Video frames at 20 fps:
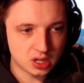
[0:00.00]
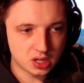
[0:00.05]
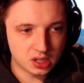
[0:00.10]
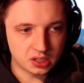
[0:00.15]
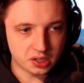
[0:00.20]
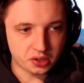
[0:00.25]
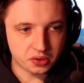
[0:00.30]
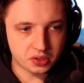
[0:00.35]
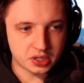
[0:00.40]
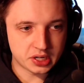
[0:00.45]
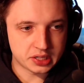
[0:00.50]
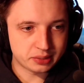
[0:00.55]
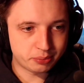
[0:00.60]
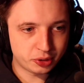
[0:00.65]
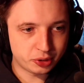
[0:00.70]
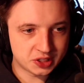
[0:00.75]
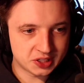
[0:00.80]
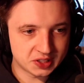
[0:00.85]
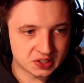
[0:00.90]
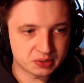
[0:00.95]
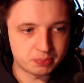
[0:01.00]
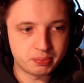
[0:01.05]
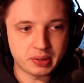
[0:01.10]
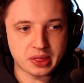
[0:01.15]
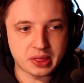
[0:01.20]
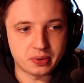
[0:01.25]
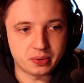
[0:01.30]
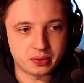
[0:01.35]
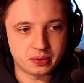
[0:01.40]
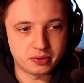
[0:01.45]
Now United presents
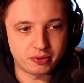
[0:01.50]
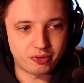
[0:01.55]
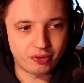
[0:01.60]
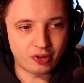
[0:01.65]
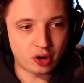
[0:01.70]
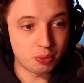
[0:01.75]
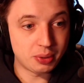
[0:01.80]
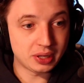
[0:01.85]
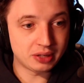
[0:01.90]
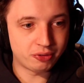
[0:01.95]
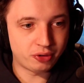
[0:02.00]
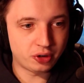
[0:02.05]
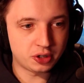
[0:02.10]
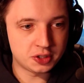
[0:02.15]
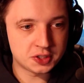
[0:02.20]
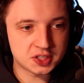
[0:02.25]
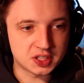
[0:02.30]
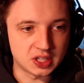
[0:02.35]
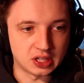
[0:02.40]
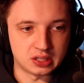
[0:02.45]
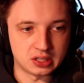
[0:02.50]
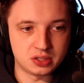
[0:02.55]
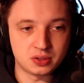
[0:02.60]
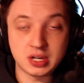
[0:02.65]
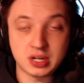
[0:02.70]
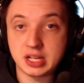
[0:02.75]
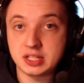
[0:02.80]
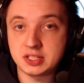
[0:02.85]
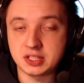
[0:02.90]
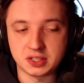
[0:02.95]
Better. Throwback Thursday.
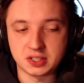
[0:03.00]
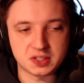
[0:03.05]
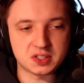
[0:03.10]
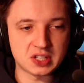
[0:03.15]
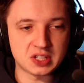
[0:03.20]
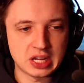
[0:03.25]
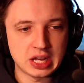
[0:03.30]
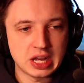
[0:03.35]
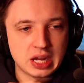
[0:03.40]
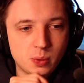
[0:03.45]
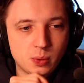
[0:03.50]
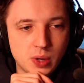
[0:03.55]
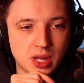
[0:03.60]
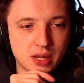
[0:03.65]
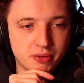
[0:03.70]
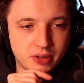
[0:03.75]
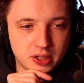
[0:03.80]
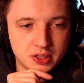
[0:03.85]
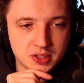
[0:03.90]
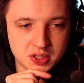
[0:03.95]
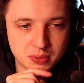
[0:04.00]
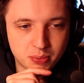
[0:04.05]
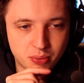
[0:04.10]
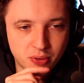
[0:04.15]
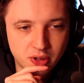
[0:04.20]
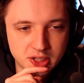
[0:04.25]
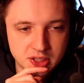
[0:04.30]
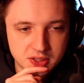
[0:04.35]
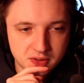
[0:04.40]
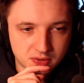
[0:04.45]
Uniters, we have a little
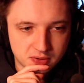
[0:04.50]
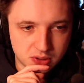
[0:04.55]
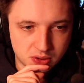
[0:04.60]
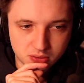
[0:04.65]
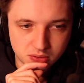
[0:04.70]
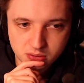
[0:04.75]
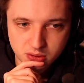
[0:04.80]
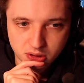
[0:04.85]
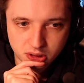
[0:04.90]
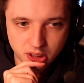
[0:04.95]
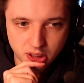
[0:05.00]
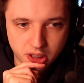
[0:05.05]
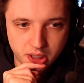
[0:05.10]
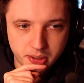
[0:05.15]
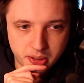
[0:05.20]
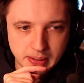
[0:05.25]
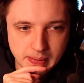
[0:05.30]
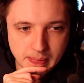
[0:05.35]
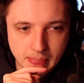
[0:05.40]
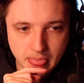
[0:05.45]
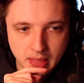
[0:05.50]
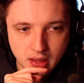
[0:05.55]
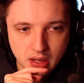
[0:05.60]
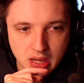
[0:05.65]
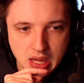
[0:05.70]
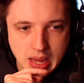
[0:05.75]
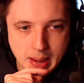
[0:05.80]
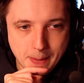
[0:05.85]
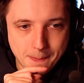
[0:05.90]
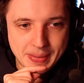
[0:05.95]
surprise for you, okay?
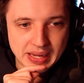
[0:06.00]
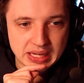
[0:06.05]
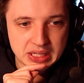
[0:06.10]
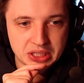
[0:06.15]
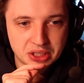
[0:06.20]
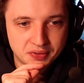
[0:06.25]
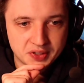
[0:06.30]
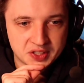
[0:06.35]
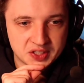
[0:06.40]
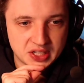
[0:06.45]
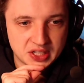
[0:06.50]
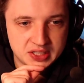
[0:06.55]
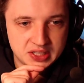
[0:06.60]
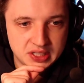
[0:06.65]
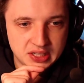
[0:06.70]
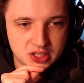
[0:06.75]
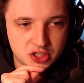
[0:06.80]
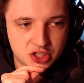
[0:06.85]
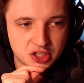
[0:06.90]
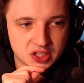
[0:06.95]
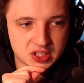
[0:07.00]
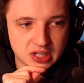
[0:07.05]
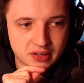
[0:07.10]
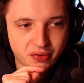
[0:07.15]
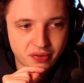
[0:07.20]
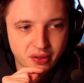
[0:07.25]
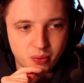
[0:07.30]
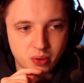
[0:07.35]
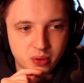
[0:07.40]
Back in 2018, just after we